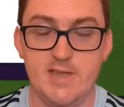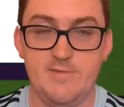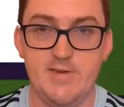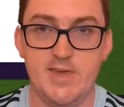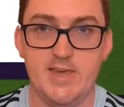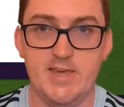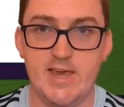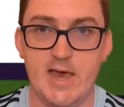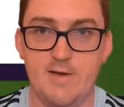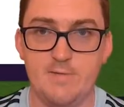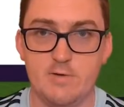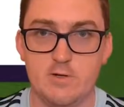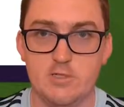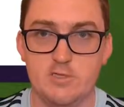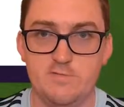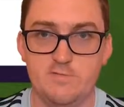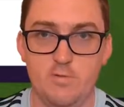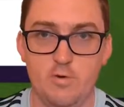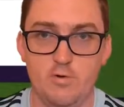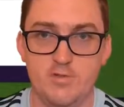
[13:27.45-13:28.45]
TV
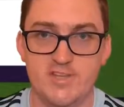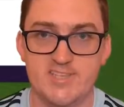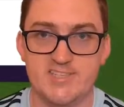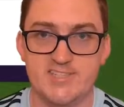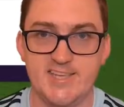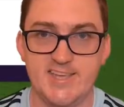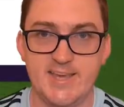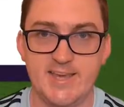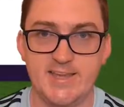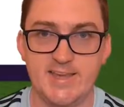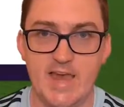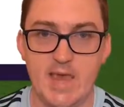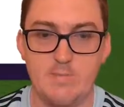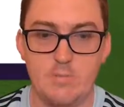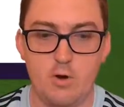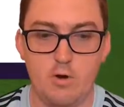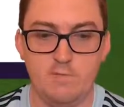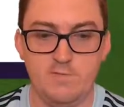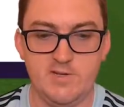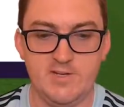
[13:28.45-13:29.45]
coverage for the second
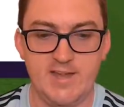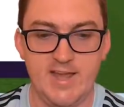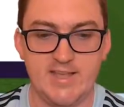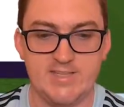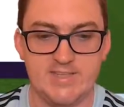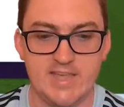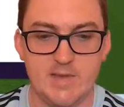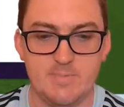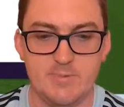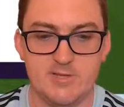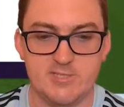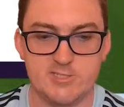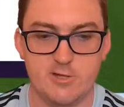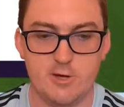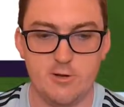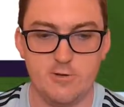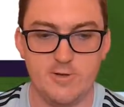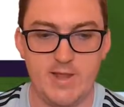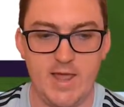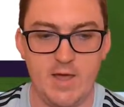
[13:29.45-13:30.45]
game of today's
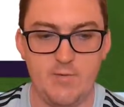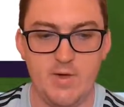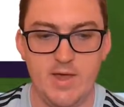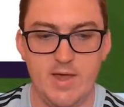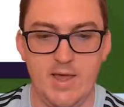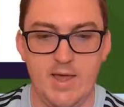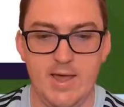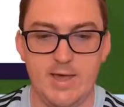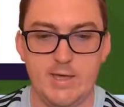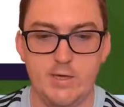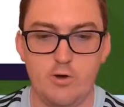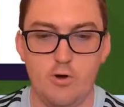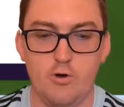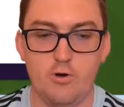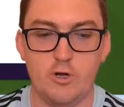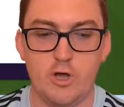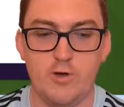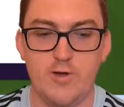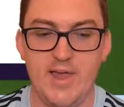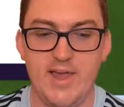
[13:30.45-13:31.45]
episode now.
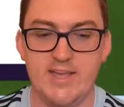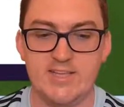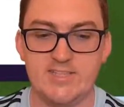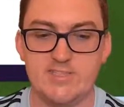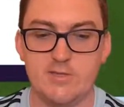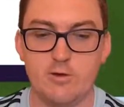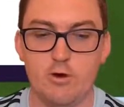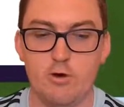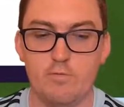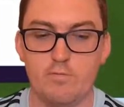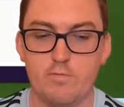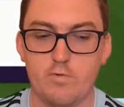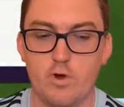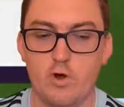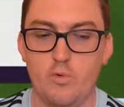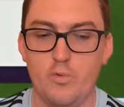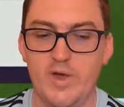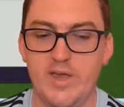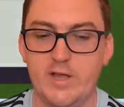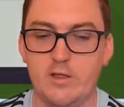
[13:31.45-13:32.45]
Ayongo has gone
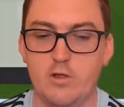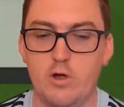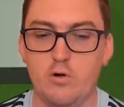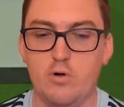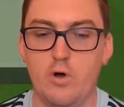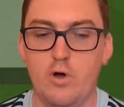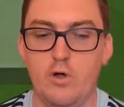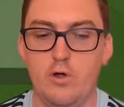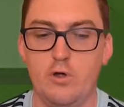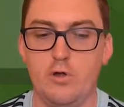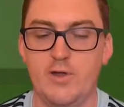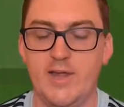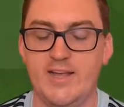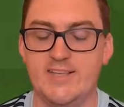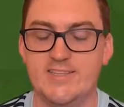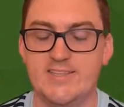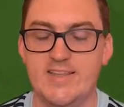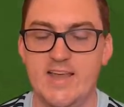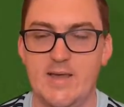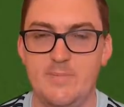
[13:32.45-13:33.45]
for a week-long
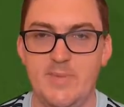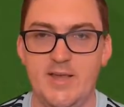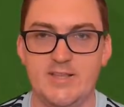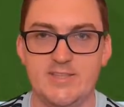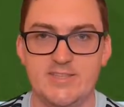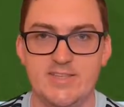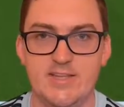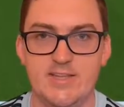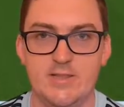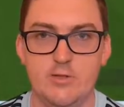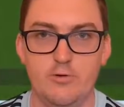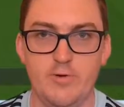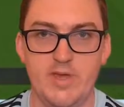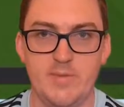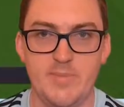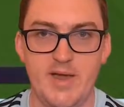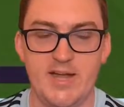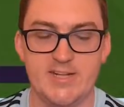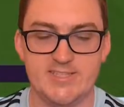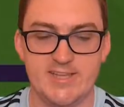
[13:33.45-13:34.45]
holiday, so that means that
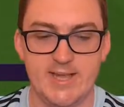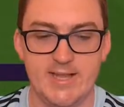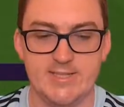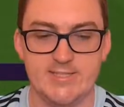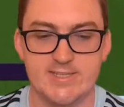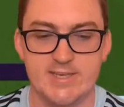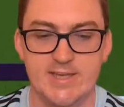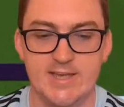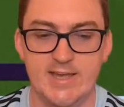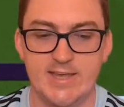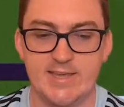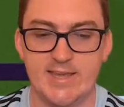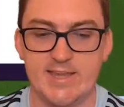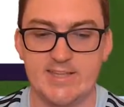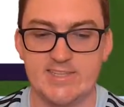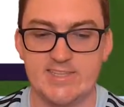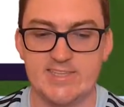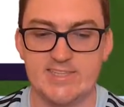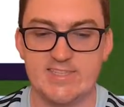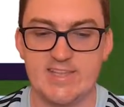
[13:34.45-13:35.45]
Louis Martins
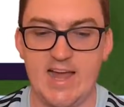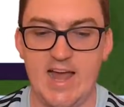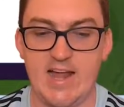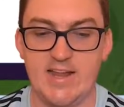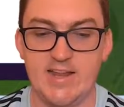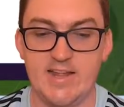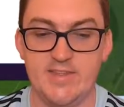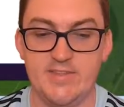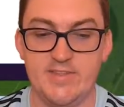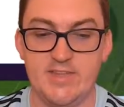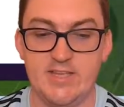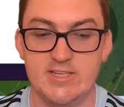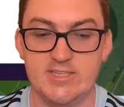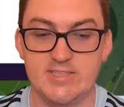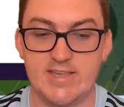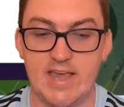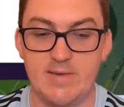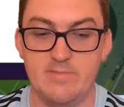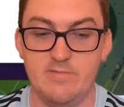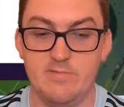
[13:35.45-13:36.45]
gets a start in
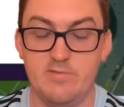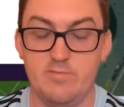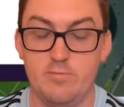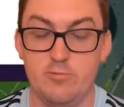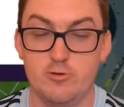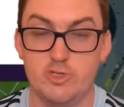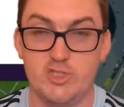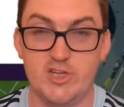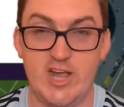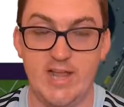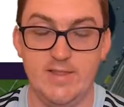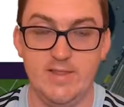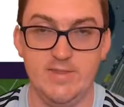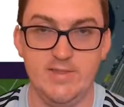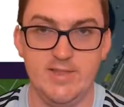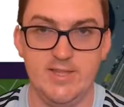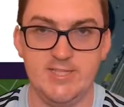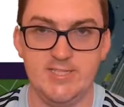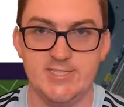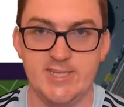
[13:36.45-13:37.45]
this game, and we've brought
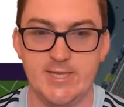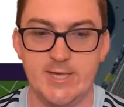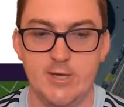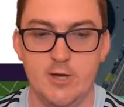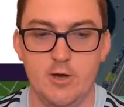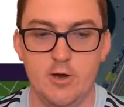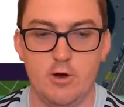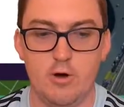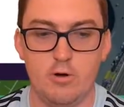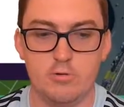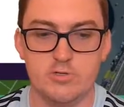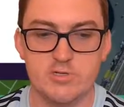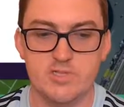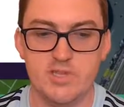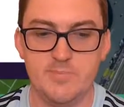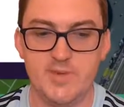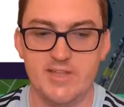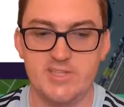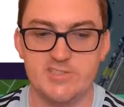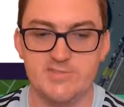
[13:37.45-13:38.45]
Jalen Lindsay onto
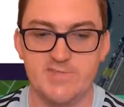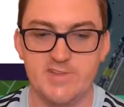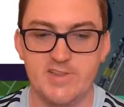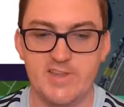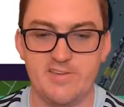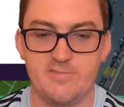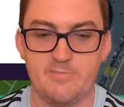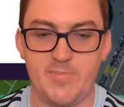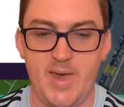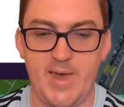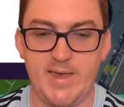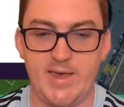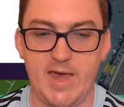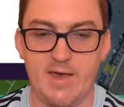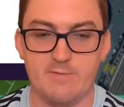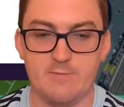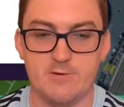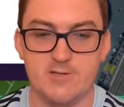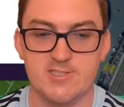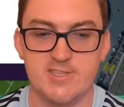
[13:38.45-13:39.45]
the bench for left-back
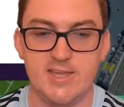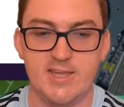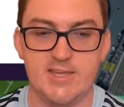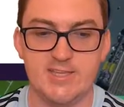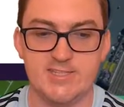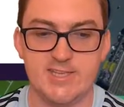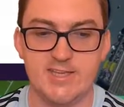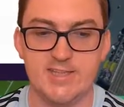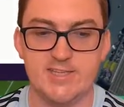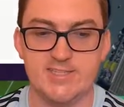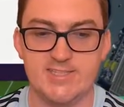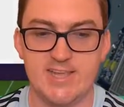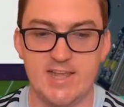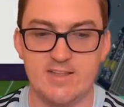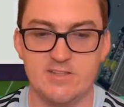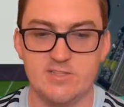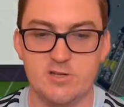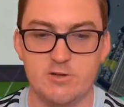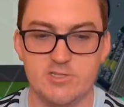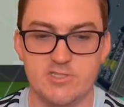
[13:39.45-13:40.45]
cover. As there you see the
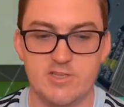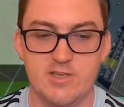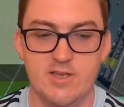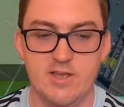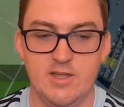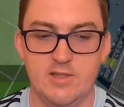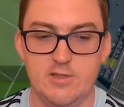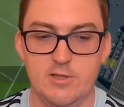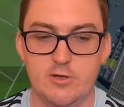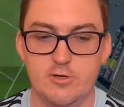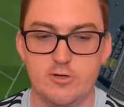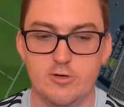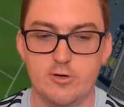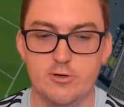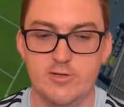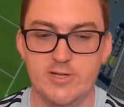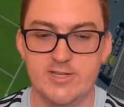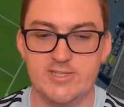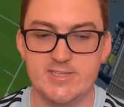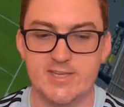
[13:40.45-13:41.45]
Santos
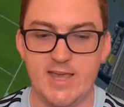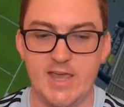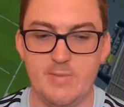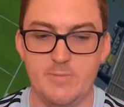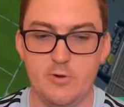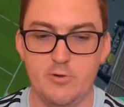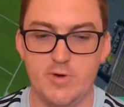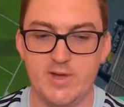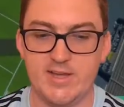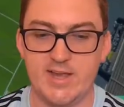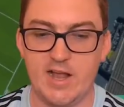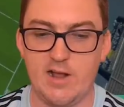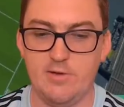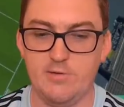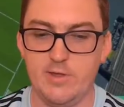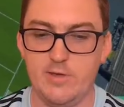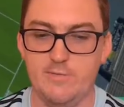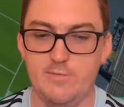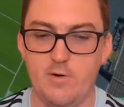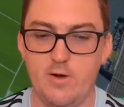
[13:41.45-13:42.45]
Laguna team, who are
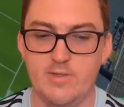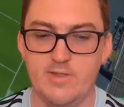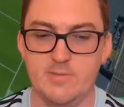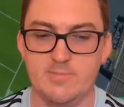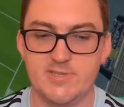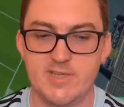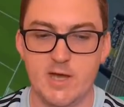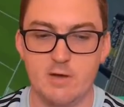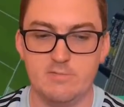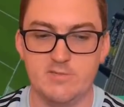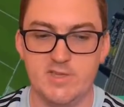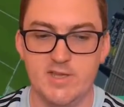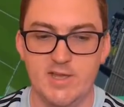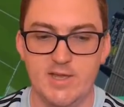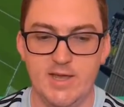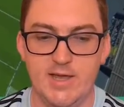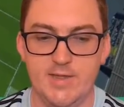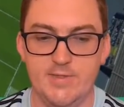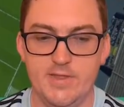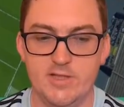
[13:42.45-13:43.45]
currently find themselves
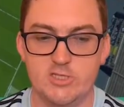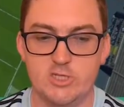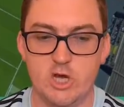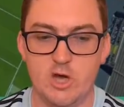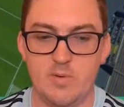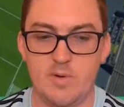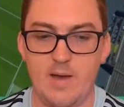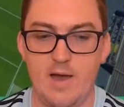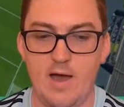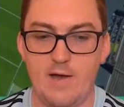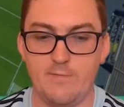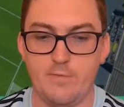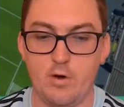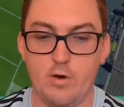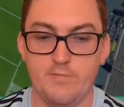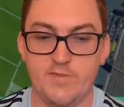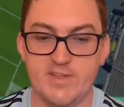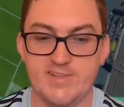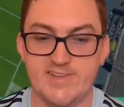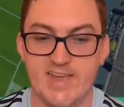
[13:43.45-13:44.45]
in the top half
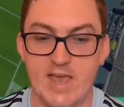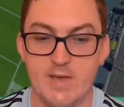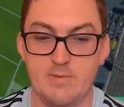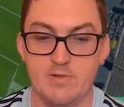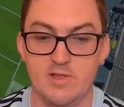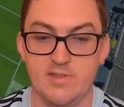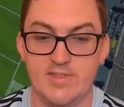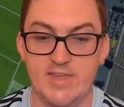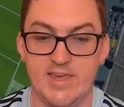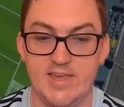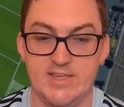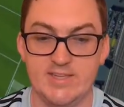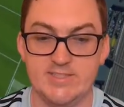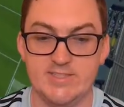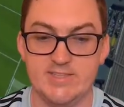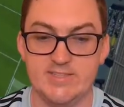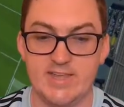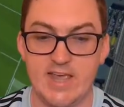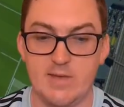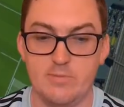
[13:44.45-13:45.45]
of the table, and there
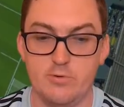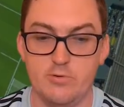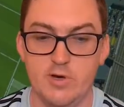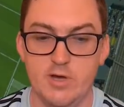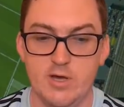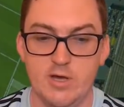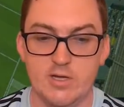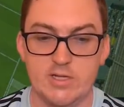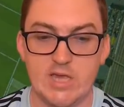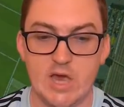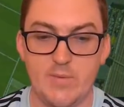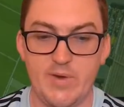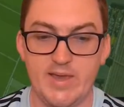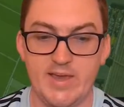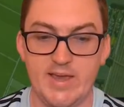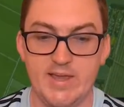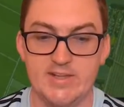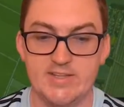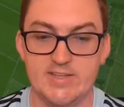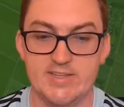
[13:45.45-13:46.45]
is the table
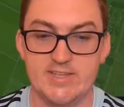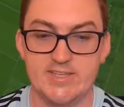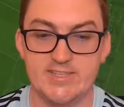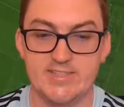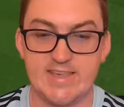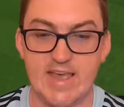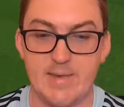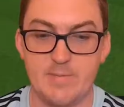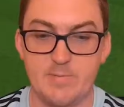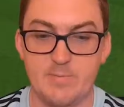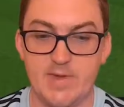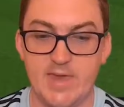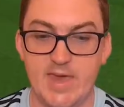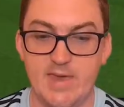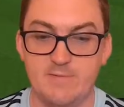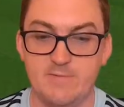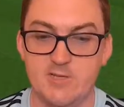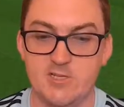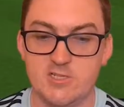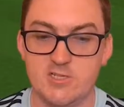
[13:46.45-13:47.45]
going into this game, and we
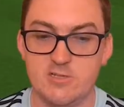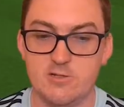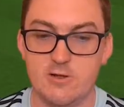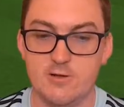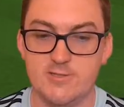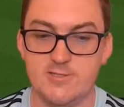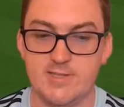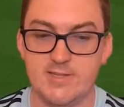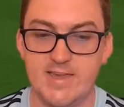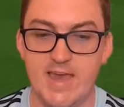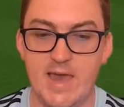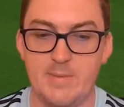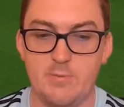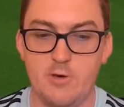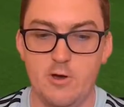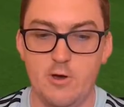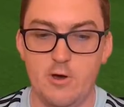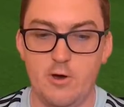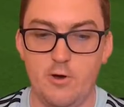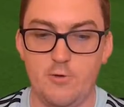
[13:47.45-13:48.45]
have just closed the
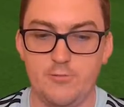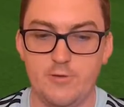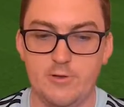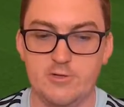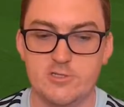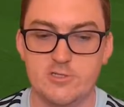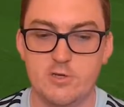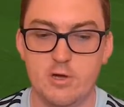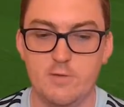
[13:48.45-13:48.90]
gap on those